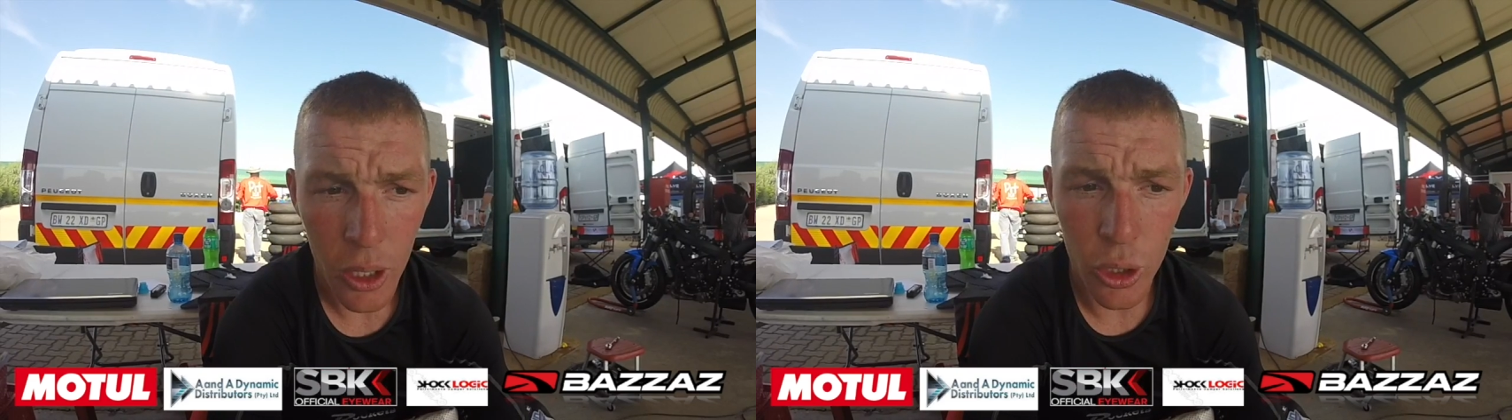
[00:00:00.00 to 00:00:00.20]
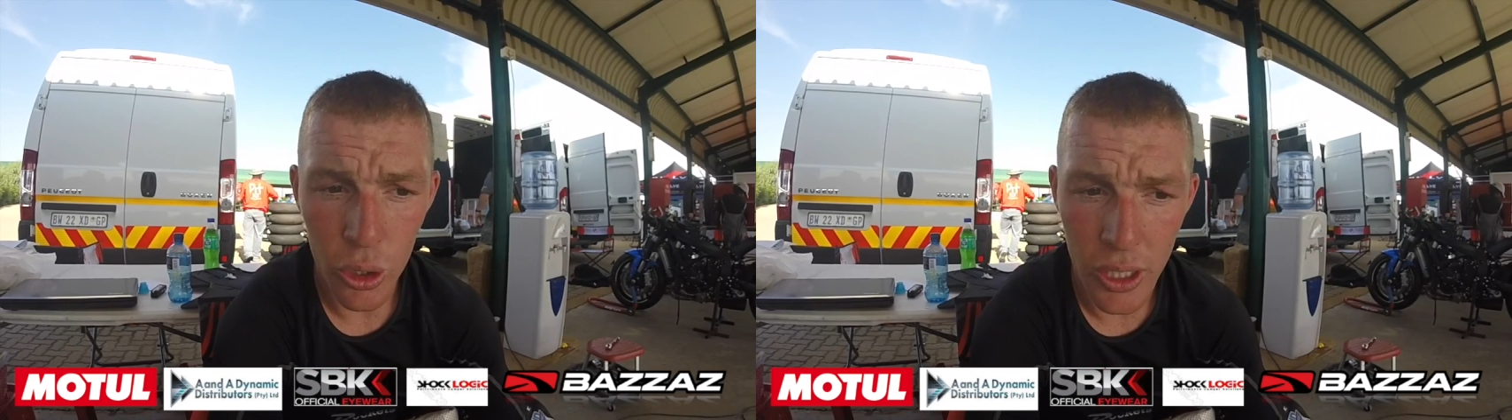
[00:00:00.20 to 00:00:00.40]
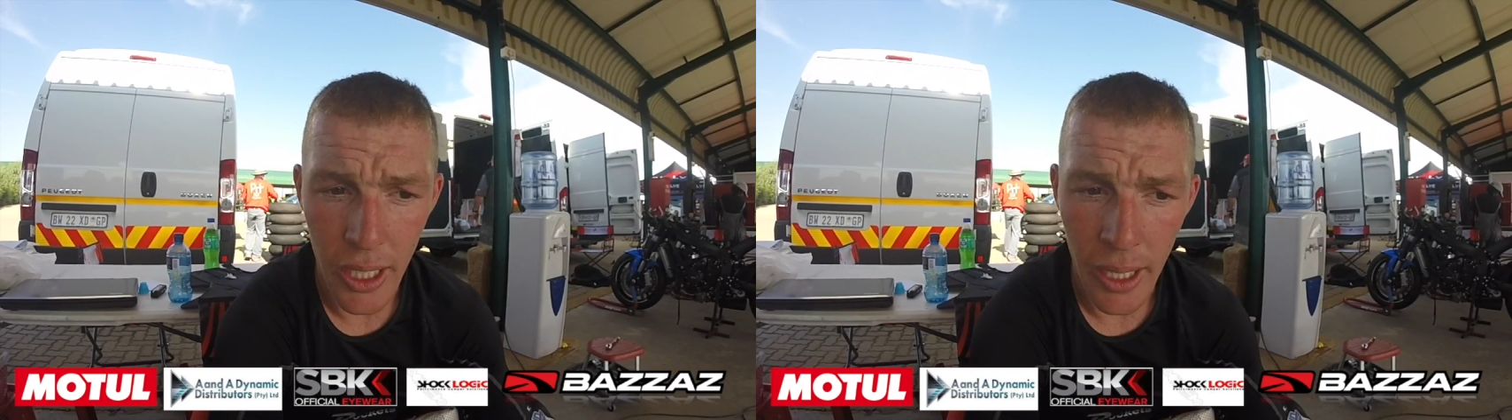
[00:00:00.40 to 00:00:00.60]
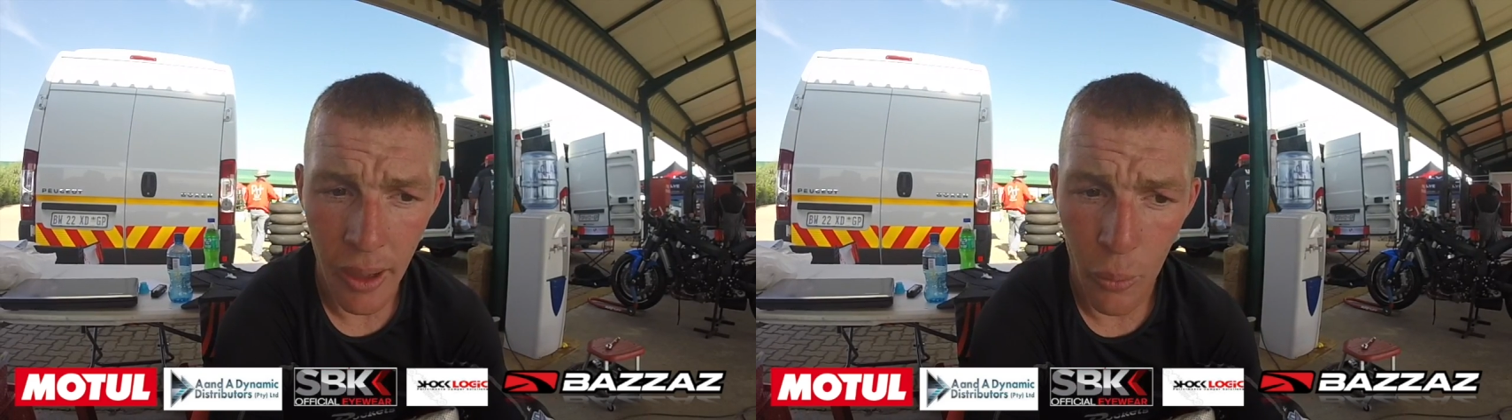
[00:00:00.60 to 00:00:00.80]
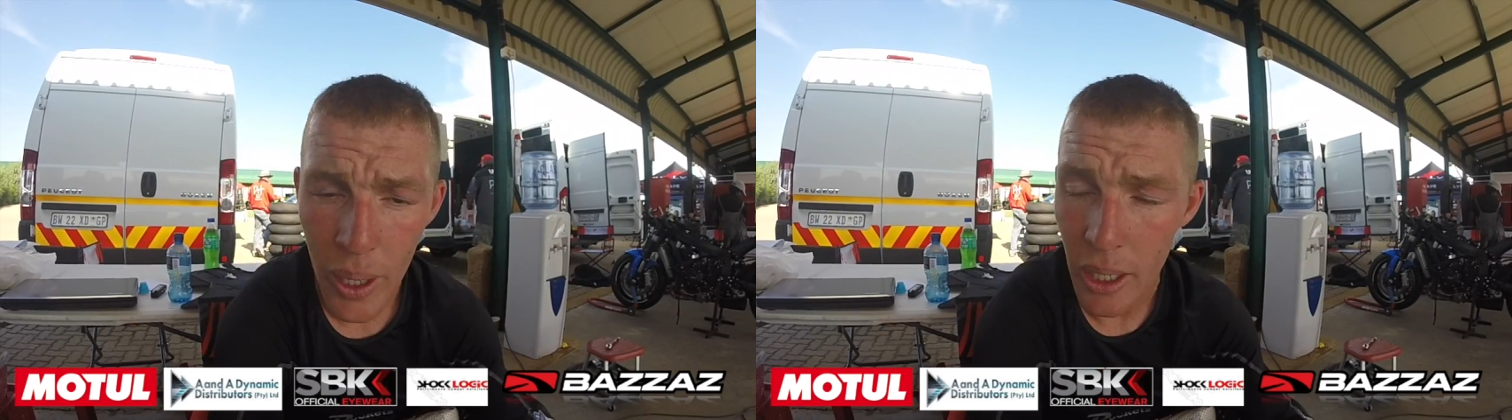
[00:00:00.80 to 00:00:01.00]
to see
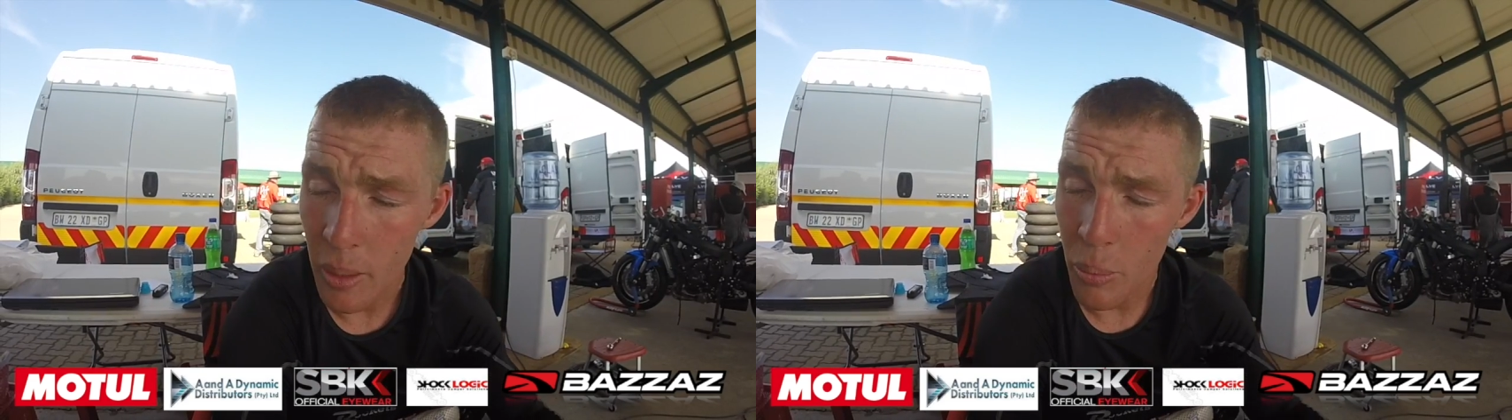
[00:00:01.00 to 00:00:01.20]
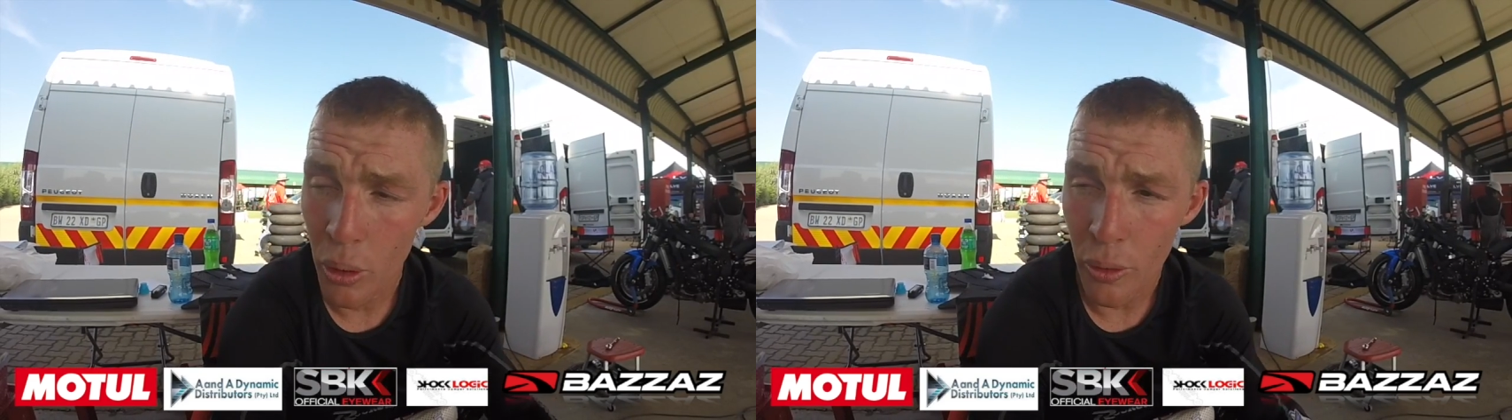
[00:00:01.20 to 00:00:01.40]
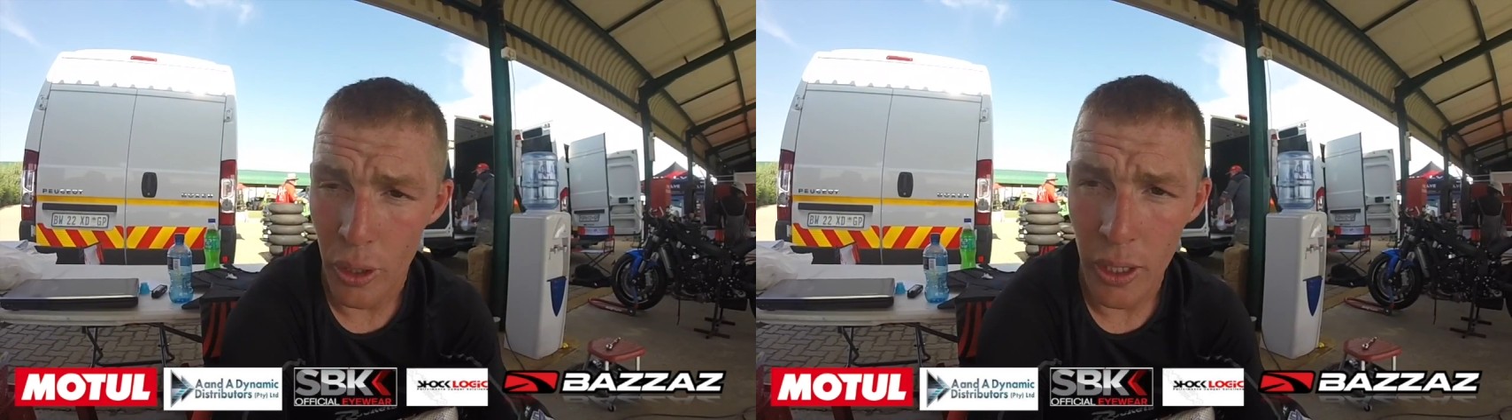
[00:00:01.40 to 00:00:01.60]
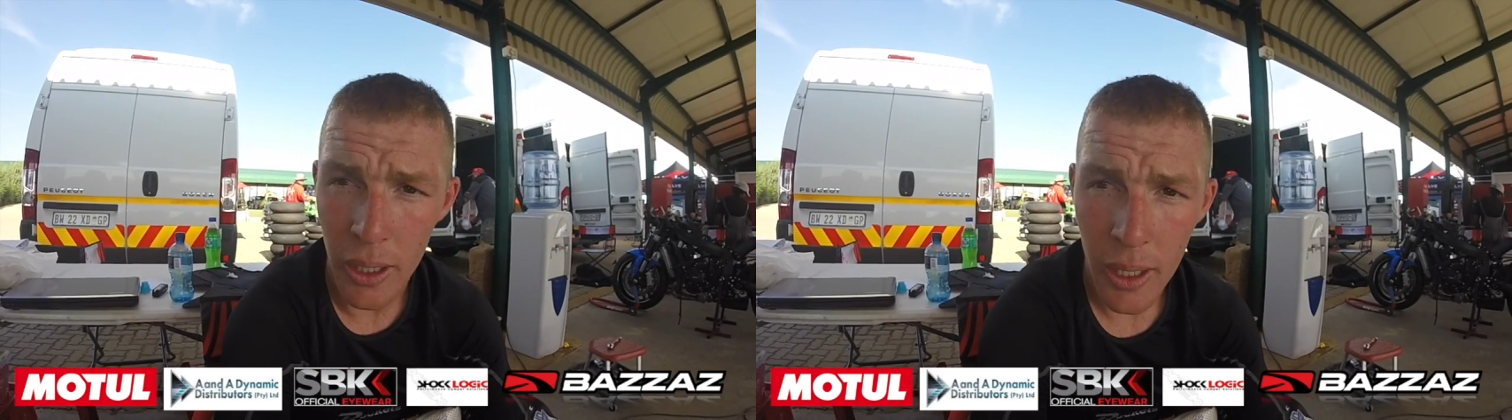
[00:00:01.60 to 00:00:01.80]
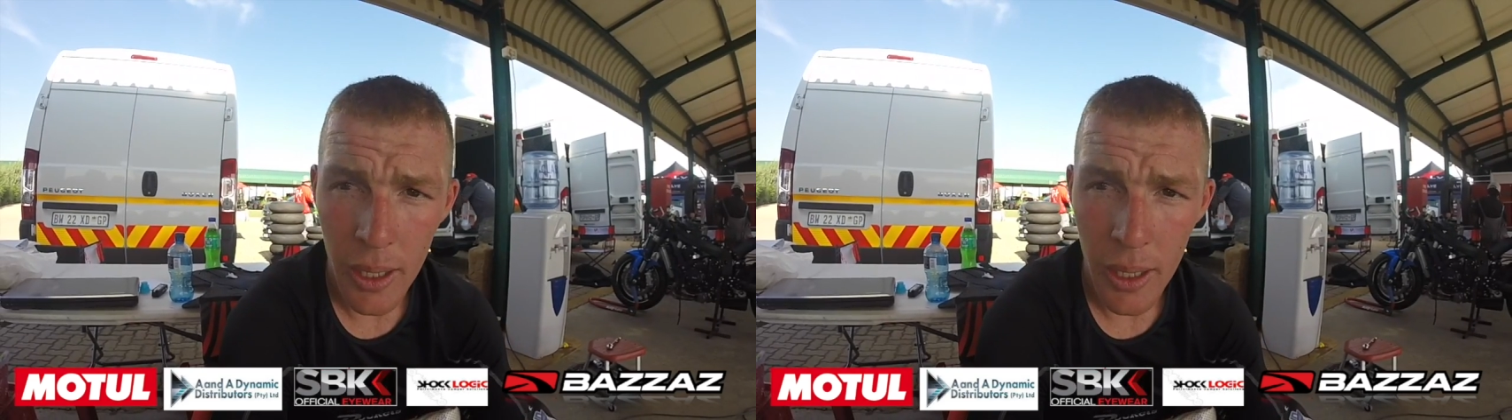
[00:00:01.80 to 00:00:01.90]
if we can improve on it.